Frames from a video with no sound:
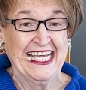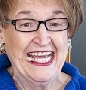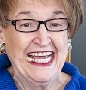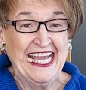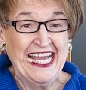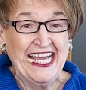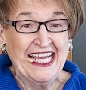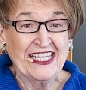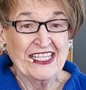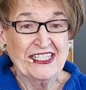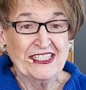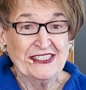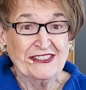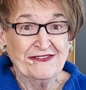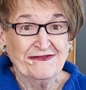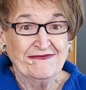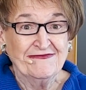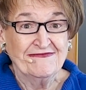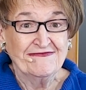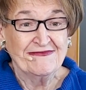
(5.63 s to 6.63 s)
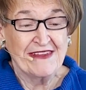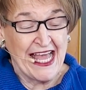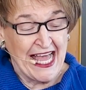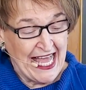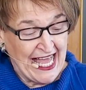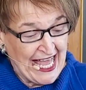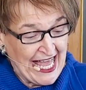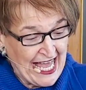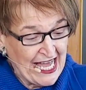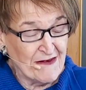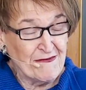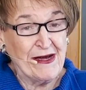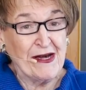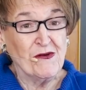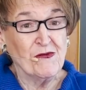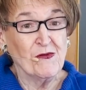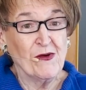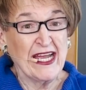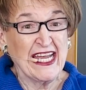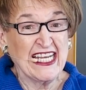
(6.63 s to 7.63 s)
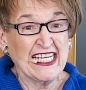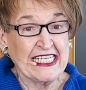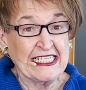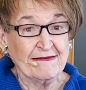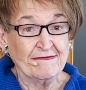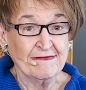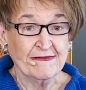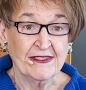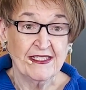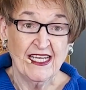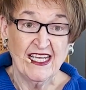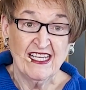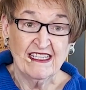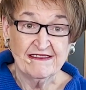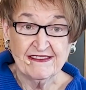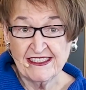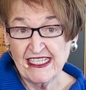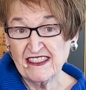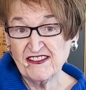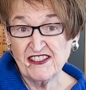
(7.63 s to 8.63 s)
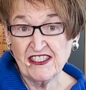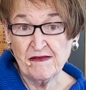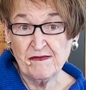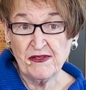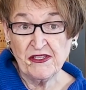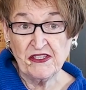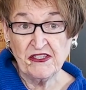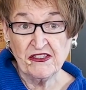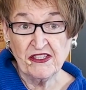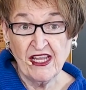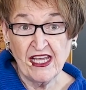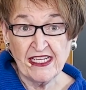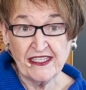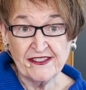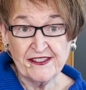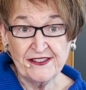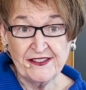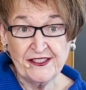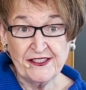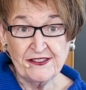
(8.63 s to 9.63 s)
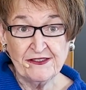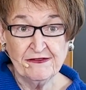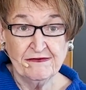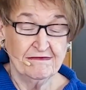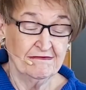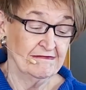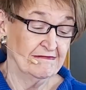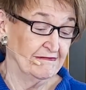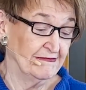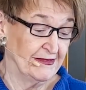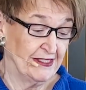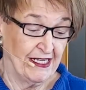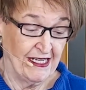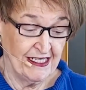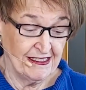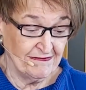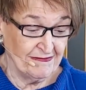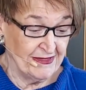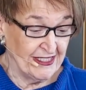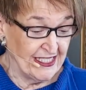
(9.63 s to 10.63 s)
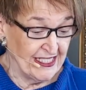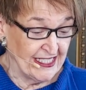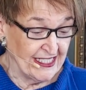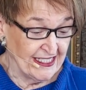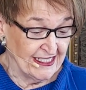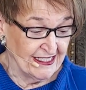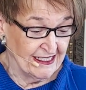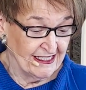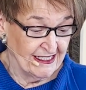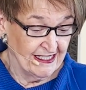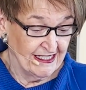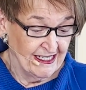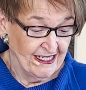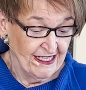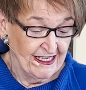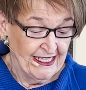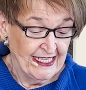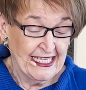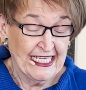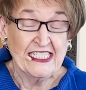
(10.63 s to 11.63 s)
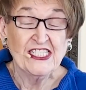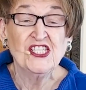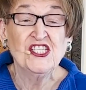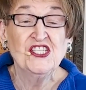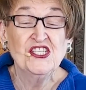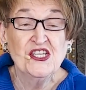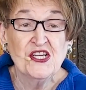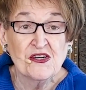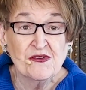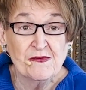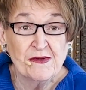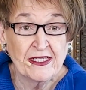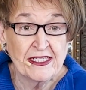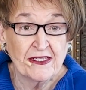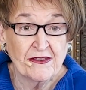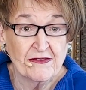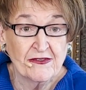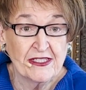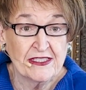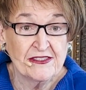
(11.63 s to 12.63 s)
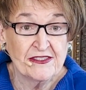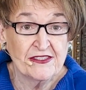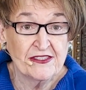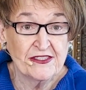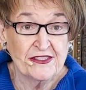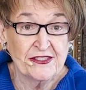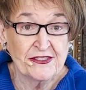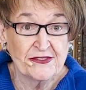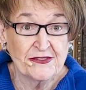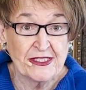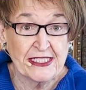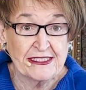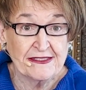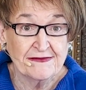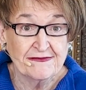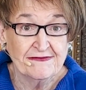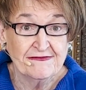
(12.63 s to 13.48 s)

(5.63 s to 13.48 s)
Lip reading: Hello. How about waiting? Is that something you like to do? Not me. Nobody wants to do it.